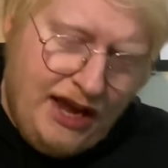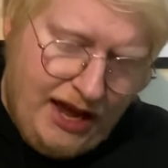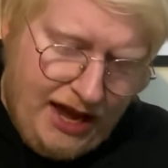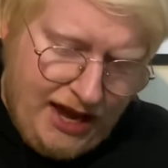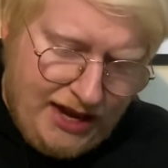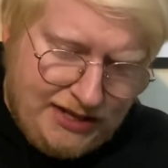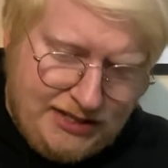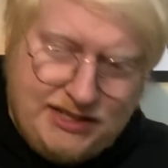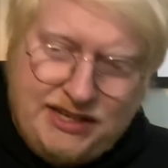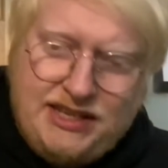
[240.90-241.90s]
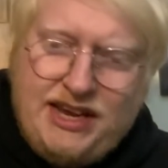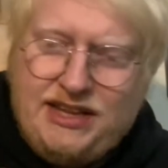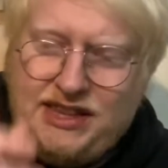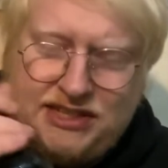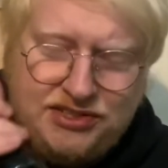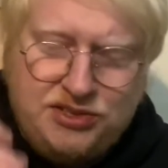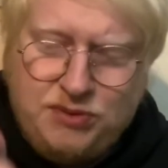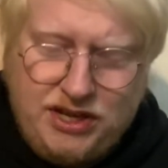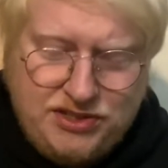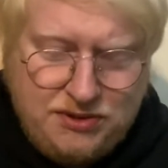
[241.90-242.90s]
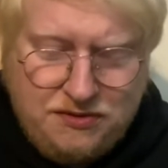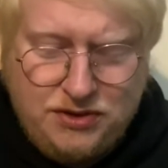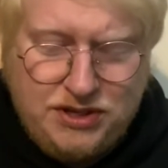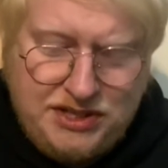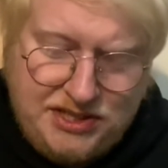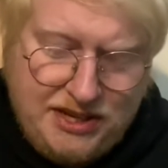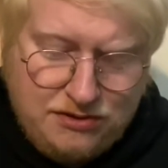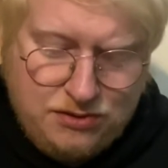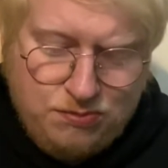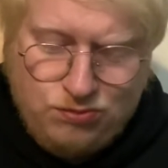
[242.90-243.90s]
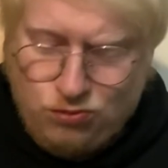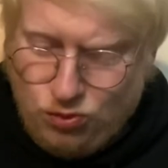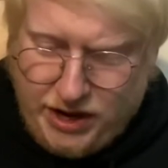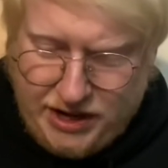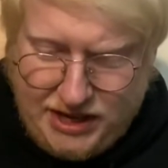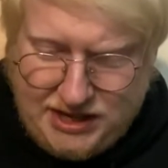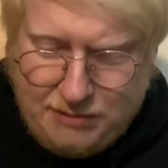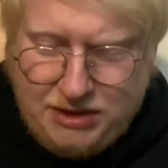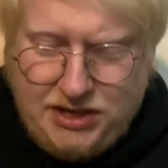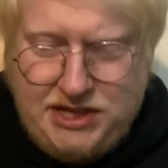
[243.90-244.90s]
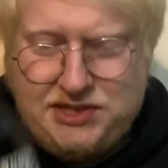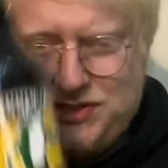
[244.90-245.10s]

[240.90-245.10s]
And they had this as well. So I thought this sounds really damn nice.